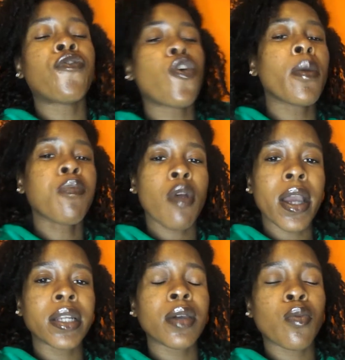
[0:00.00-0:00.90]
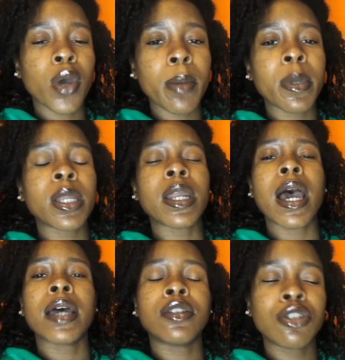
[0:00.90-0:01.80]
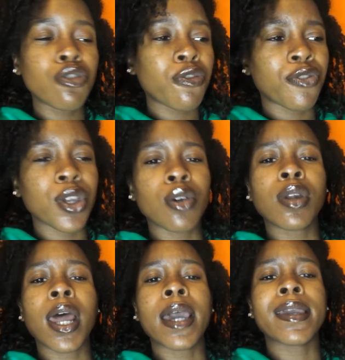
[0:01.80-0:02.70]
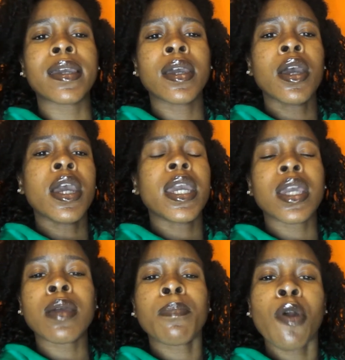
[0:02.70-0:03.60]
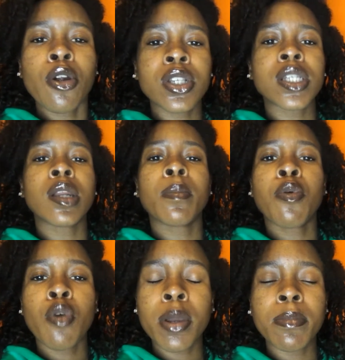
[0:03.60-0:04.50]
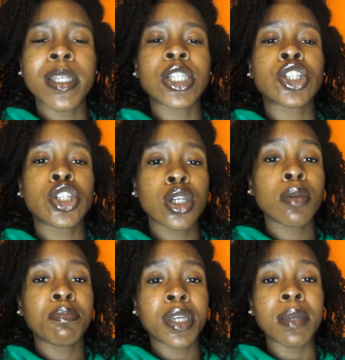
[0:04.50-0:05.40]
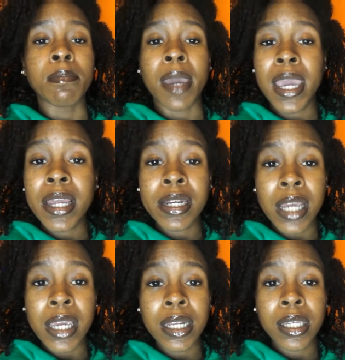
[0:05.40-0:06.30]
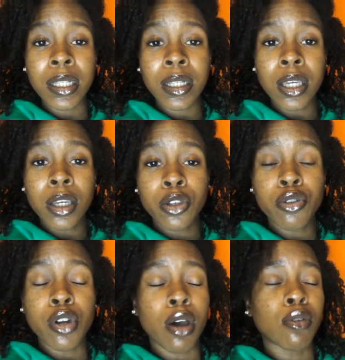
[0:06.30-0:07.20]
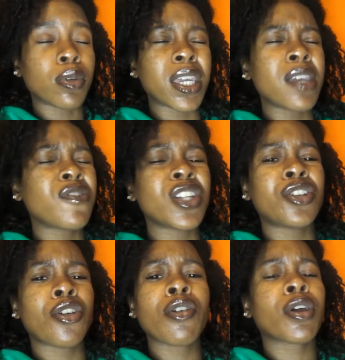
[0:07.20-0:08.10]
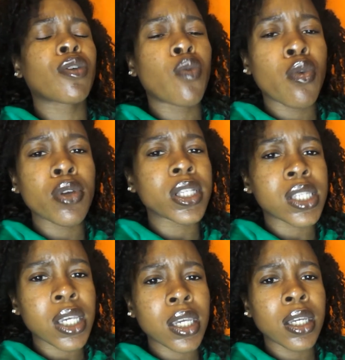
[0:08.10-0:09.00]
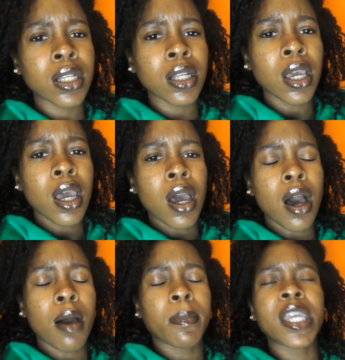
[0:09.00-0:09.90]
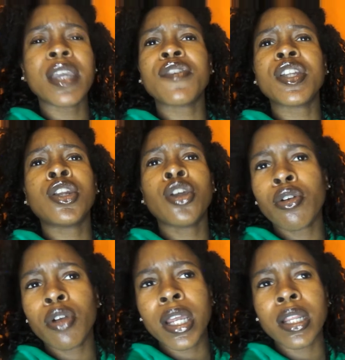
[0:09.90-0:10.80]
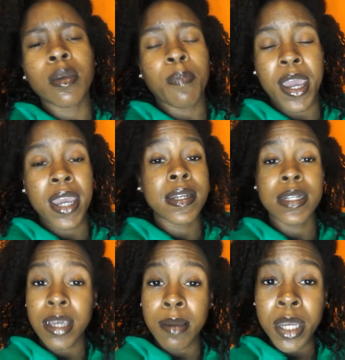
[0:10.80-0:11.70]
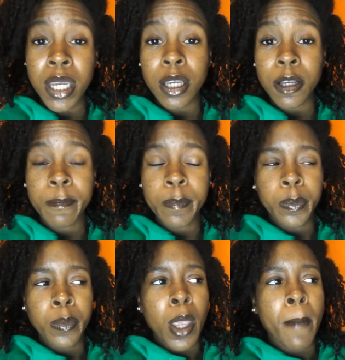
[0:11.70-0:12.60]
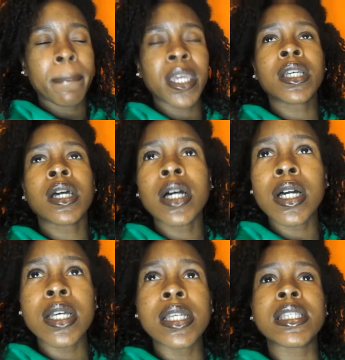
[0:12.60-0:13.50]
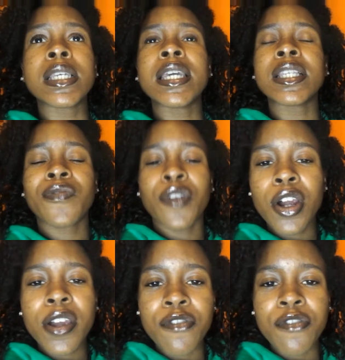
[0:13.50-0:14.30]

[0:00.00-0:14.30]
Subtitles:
for pregnant women, I do feel like in-person appointments should be mandated, you know, even during quarantine, even during the pandemic, because it's very